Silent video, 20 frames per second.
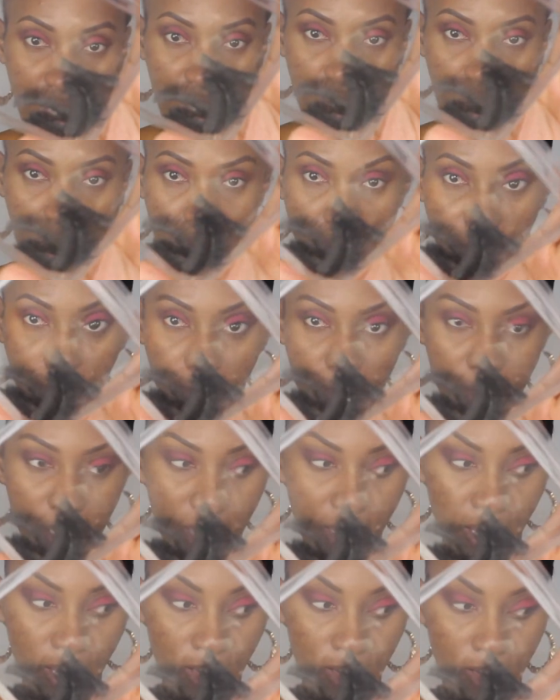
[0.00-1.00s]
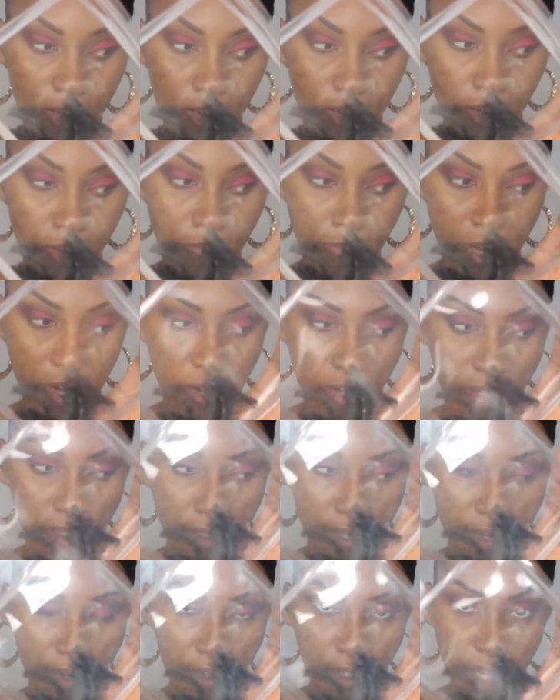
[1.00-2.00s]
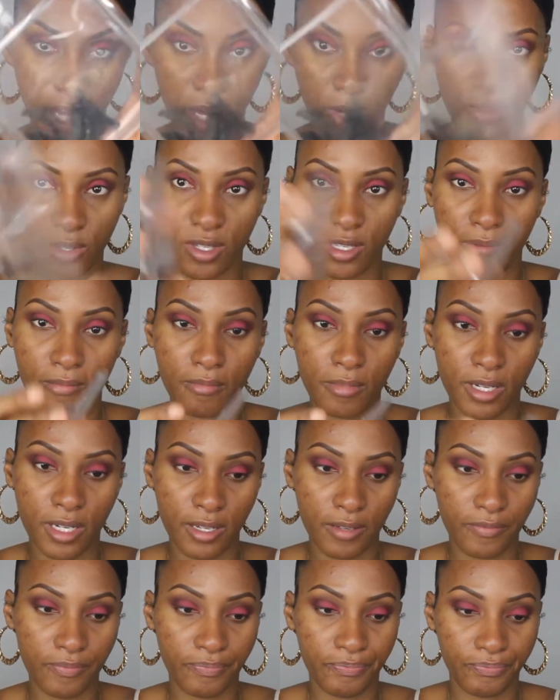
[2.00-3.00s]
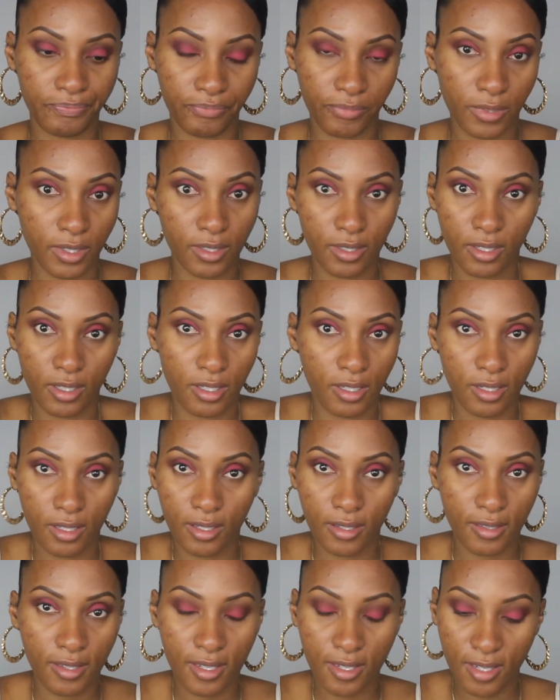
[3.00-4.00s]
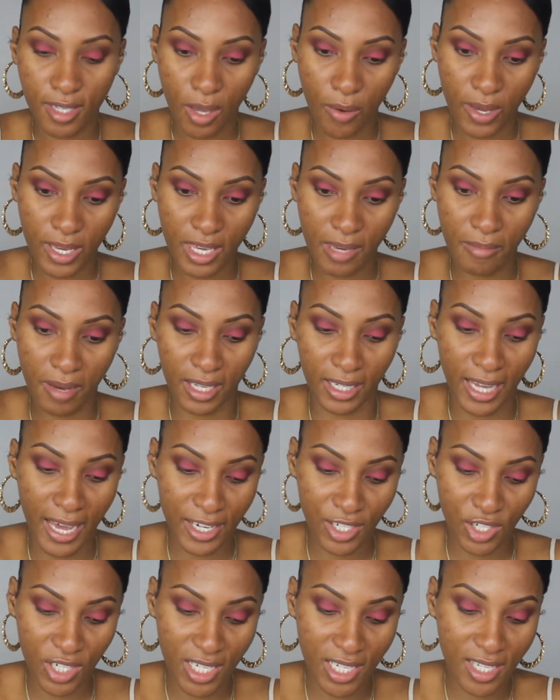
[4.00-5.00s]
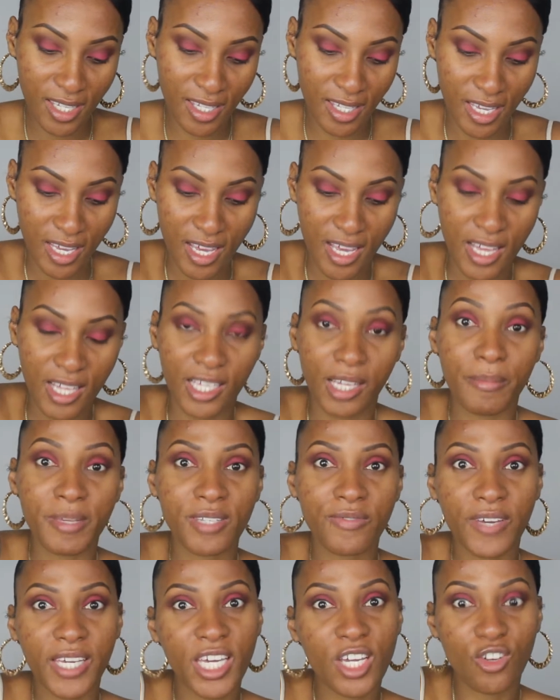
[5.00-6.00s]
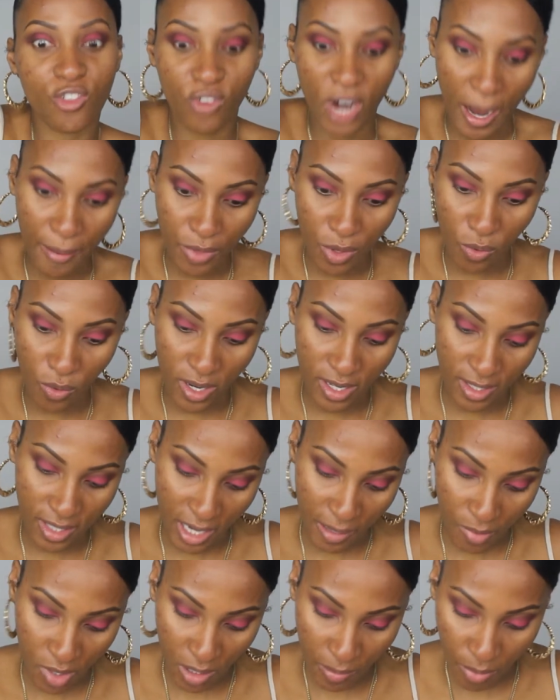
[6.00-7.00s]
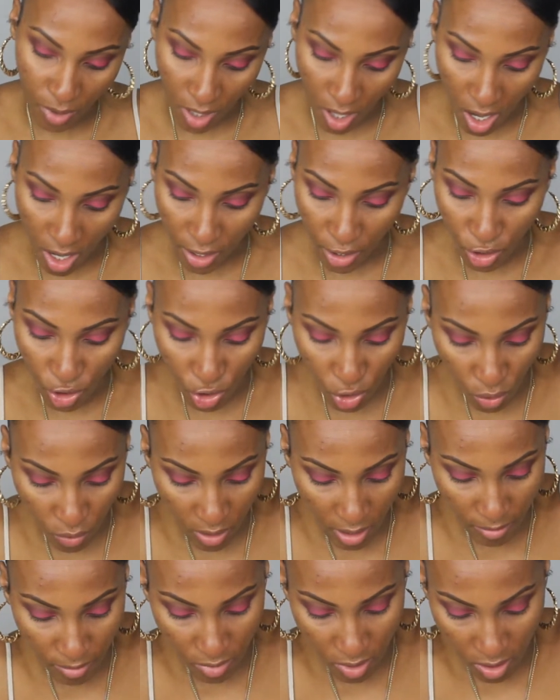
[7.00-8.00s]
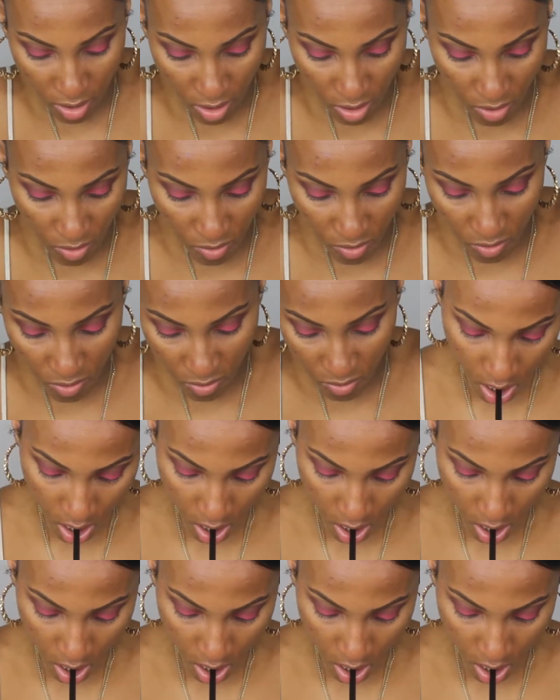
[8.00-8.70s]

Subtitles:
I should probably get a better container to house them, but this is how I keep my lashes. Let me see if I can grab the ones that I'm going to put on and show them to you.